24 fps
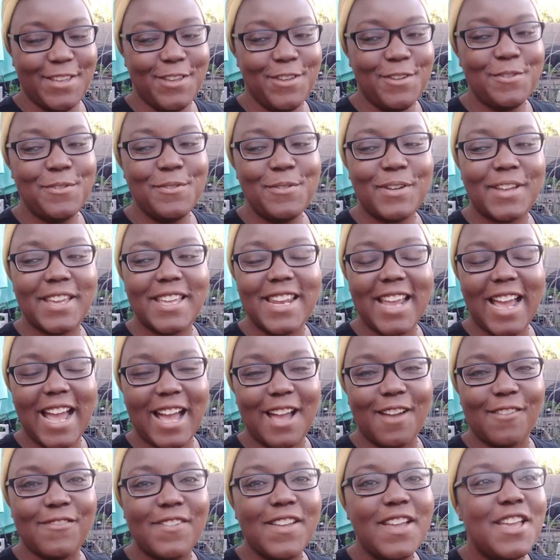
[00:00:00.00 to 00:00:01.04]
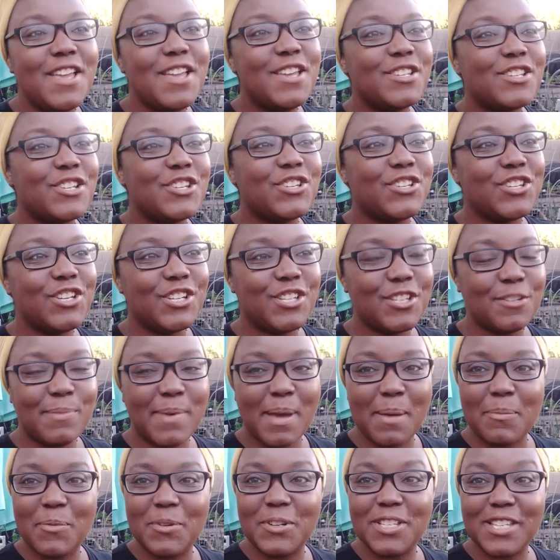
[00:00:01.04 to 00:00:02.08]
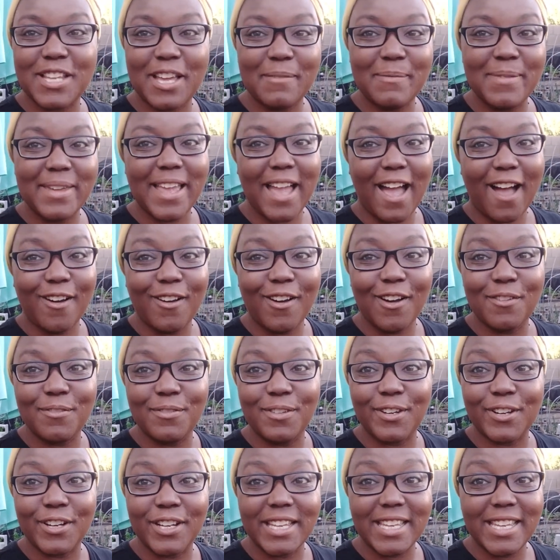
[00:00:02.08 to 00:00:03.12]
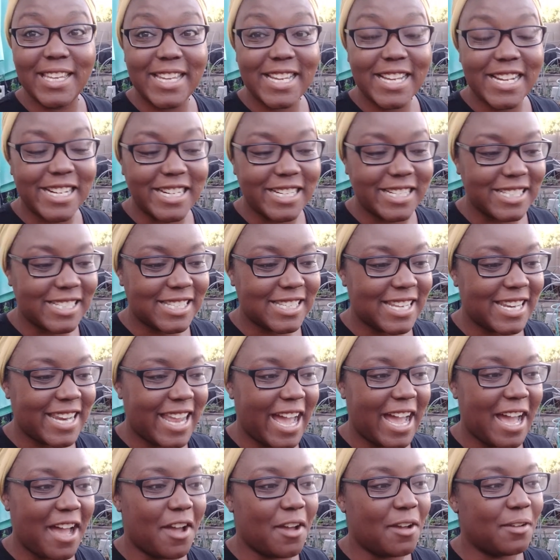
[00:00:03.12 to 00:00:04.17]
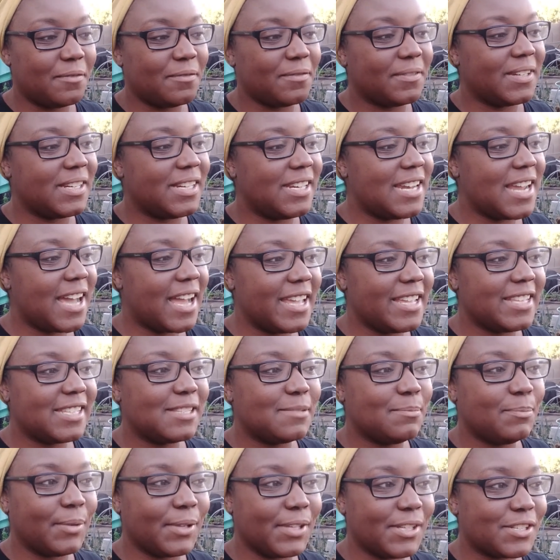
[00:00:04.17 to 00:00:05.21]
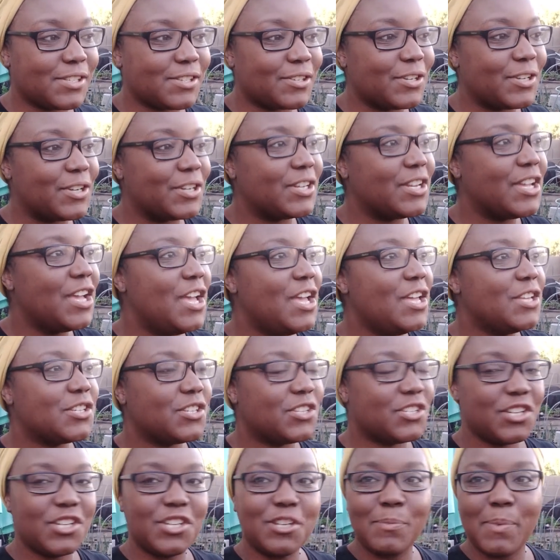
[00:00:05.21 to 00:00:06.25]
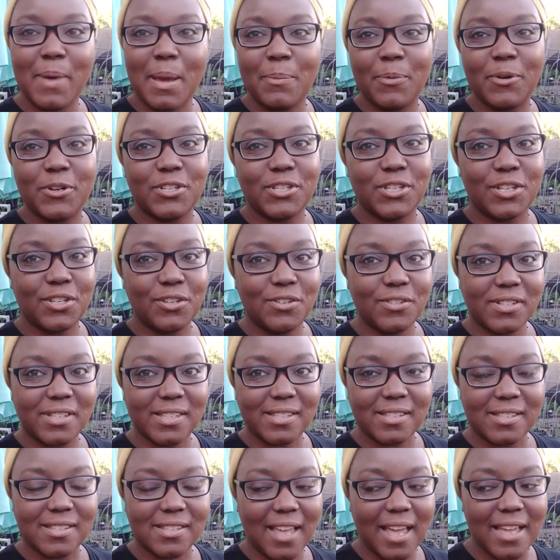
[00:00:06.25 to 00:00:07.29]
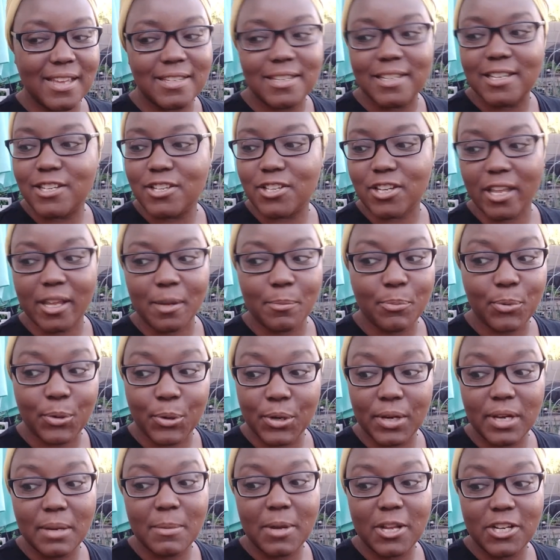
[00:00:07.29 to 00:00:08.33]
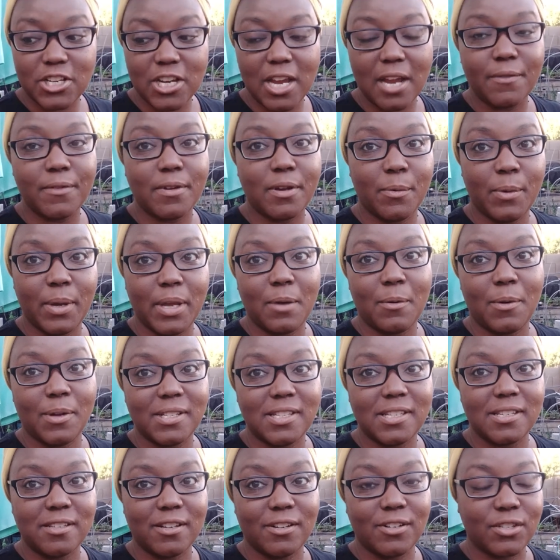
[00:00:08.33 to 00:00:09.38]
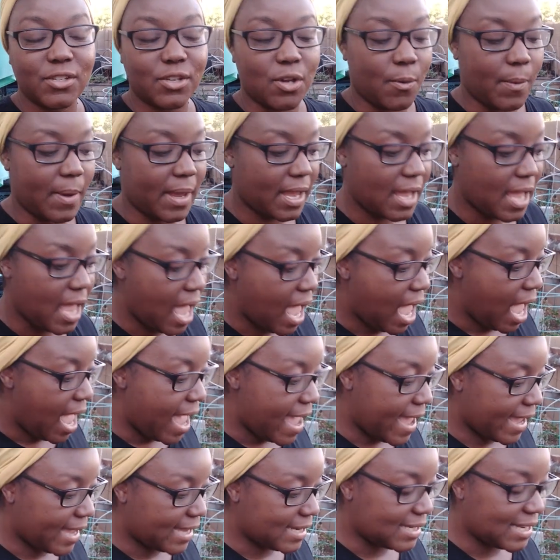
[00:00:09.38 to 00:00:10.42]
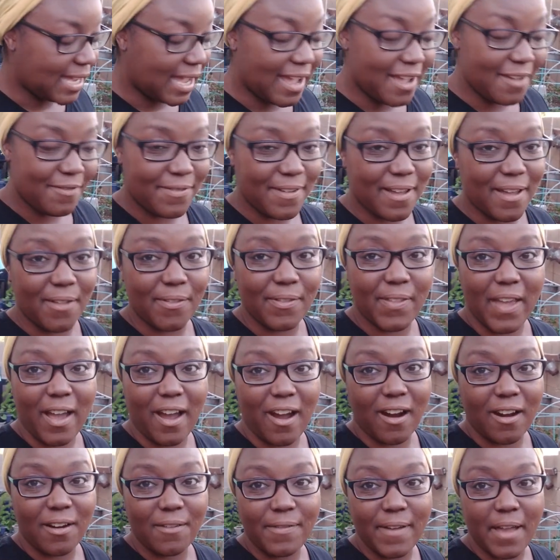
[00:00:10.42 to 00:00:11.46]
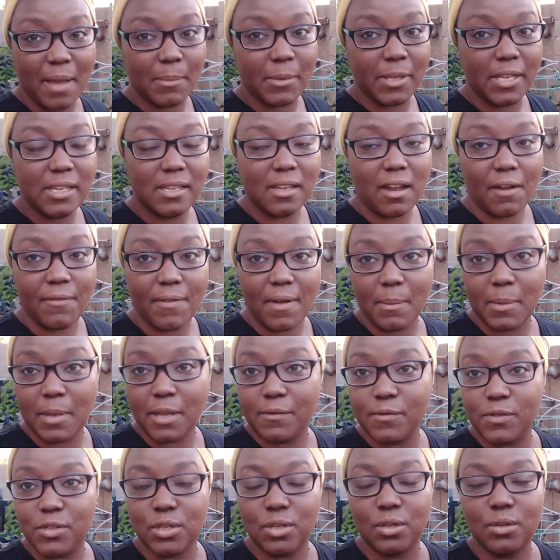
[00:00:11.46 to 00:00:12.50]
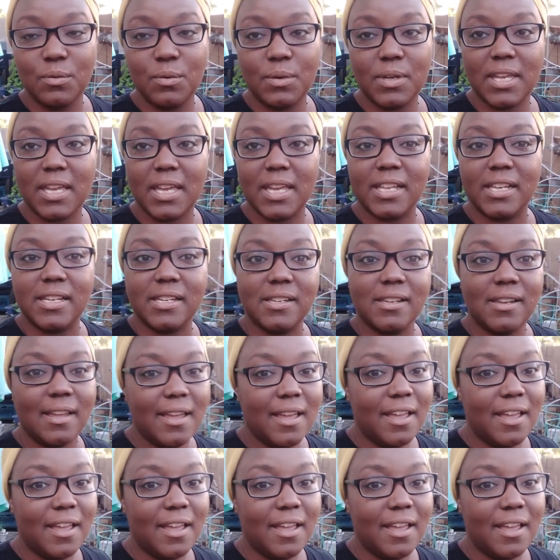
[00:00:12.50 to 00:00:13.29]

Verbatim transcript: you can have shishito peppers coming out of your ears and have nice blistered shishito peppers to use as a side dish like pretty much every week once it starts going. And I found that our family, our family of two, can